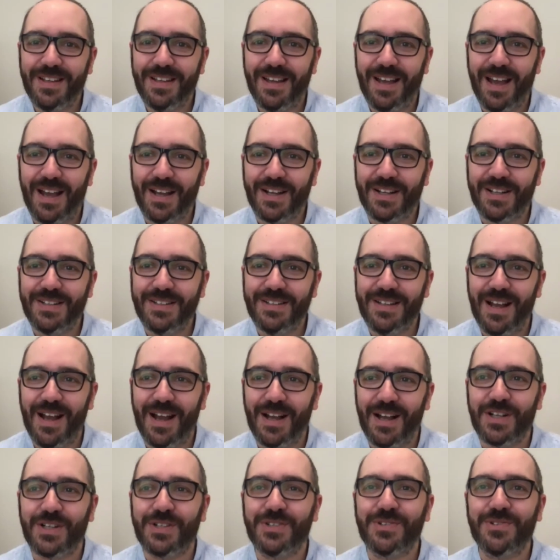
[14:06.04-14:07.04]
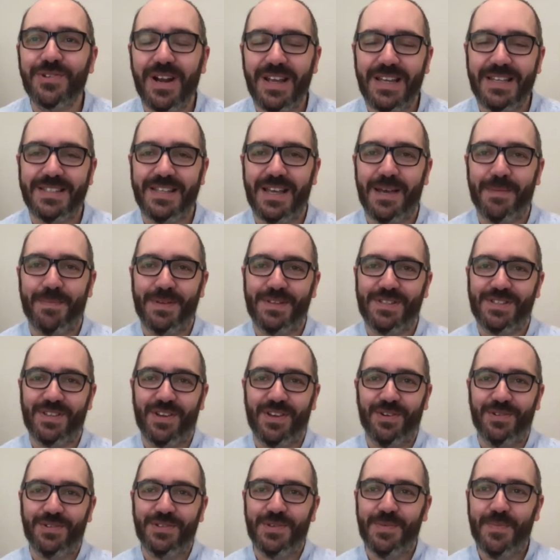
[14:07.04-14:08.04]
A, a, great
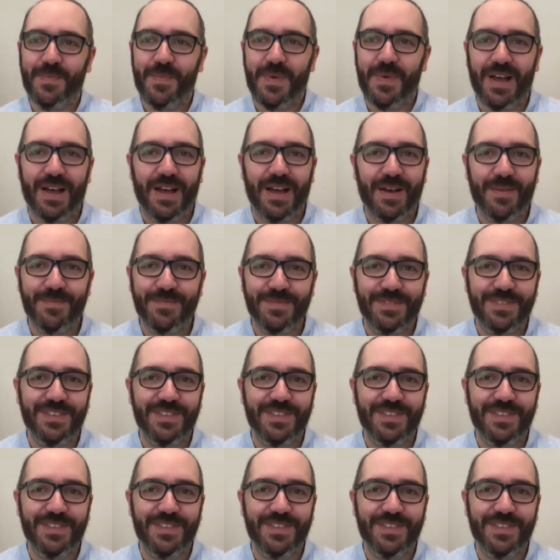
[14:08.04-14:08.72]
episode. Um,